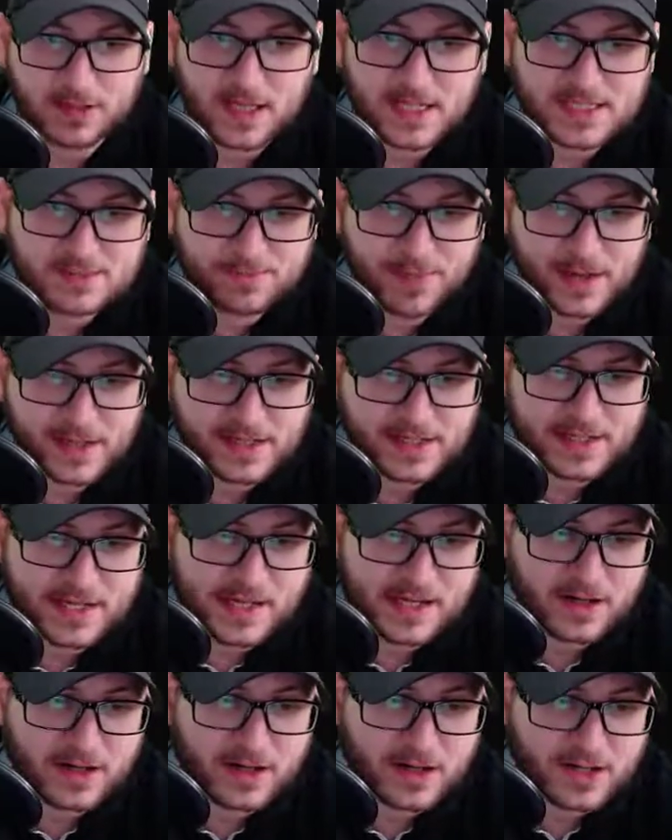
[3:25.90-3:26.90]
button
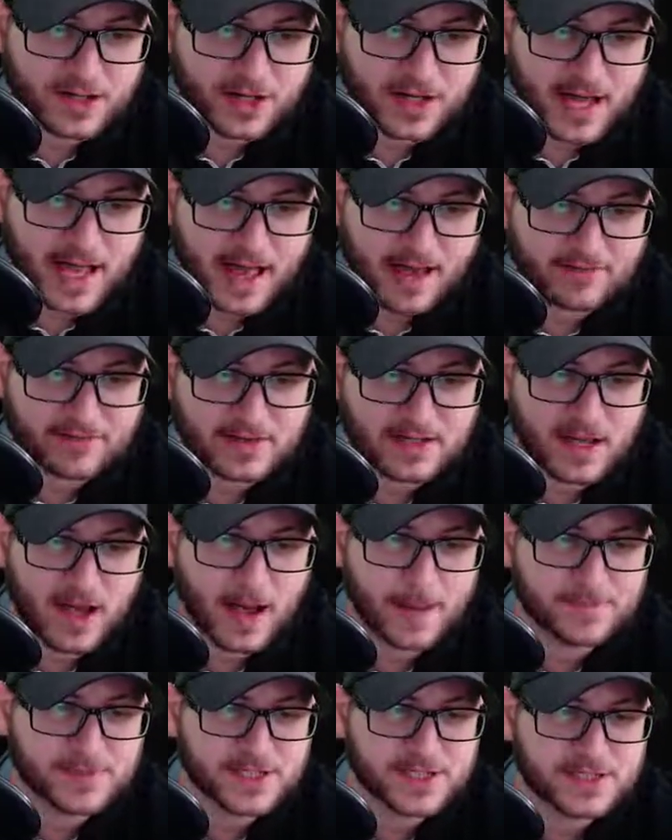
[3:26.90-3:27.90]
here, you're going to have the
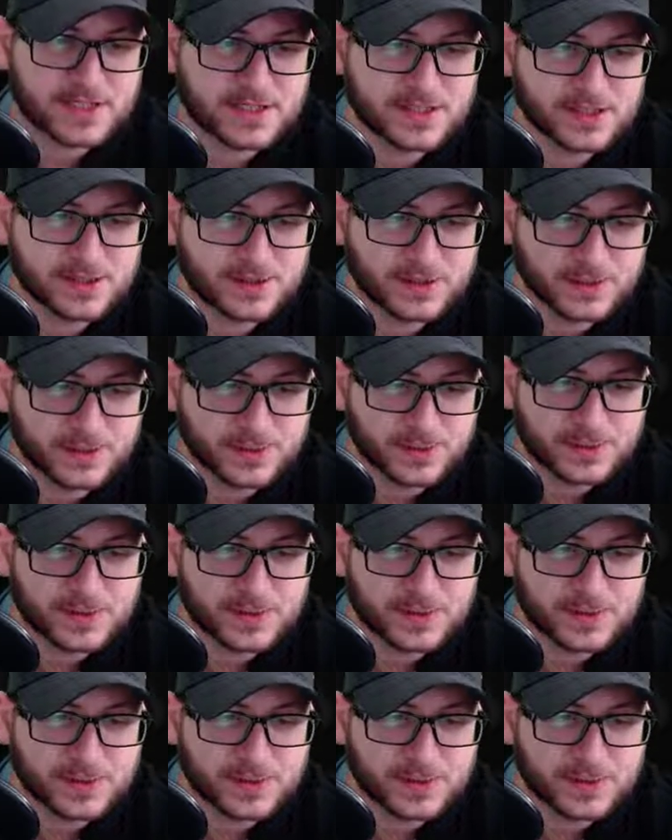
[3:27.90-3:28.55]
option to